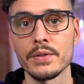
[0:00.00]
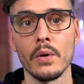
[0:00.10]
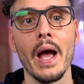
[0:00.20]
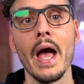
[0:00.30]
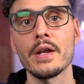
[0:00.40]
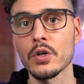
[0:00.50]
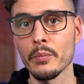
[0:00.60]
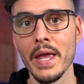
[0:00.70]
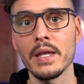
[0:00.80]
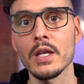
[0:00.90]
So as you're
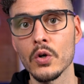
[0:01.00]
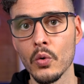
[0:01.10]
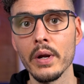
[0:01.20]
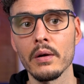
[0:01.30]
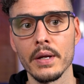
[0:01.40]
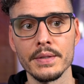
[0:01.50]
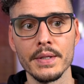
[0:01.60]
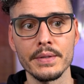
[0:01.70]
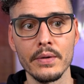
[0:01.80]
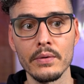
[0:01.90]
making queries,
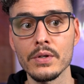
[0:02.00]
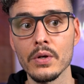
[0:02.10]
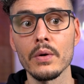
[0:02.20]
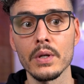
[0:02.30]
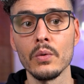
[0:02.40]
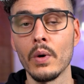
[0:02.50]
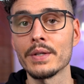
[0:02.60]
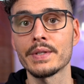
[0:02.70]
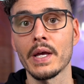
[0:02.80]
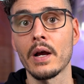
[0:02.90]
it's going to show you
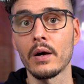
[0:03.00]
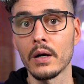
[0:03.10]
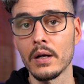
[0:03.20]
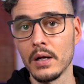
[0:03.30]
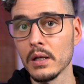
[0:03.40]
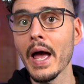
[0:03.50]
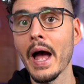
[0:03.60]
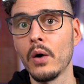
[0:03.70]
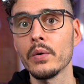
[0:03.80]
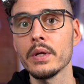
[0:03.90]
ones that are
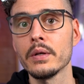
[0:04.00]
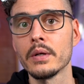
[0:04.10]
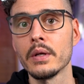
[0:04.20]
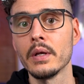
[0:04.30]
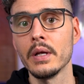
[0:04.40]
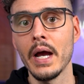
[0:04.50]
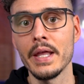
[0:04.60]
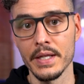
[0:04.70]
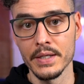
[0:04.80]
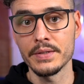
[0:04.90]
allowed,
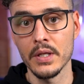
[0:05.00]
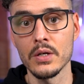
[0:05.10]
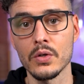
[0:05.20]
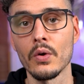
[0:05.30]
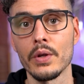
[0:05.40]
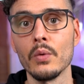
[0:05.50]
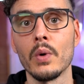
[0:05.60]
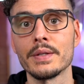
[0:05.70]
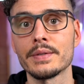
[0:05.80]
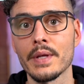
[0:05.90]
and then it's going to show you
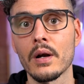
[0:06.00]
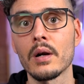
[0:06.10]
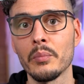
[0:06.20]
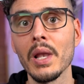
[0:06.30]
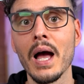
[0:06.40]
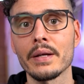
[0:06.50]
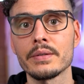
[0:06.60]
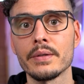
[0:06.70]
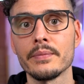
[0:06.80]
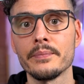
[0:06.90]
ones that are blocked.